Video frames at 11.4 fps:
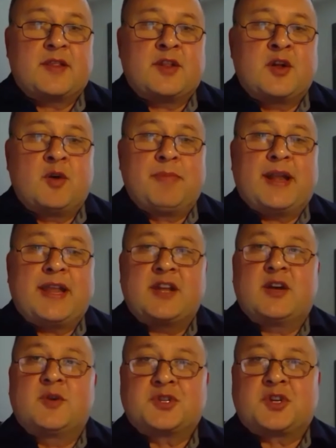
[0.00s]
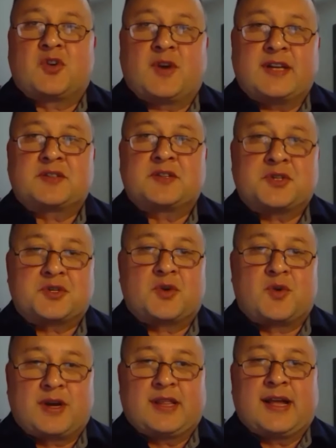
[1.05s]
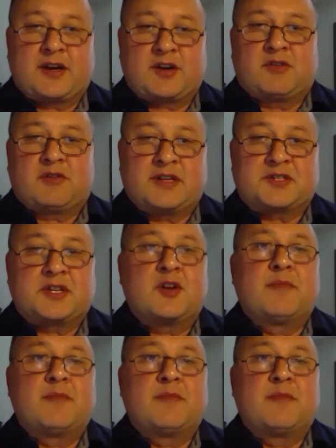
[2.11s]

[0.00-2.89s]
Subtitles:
Nobody knows Karissa's story like Karissa.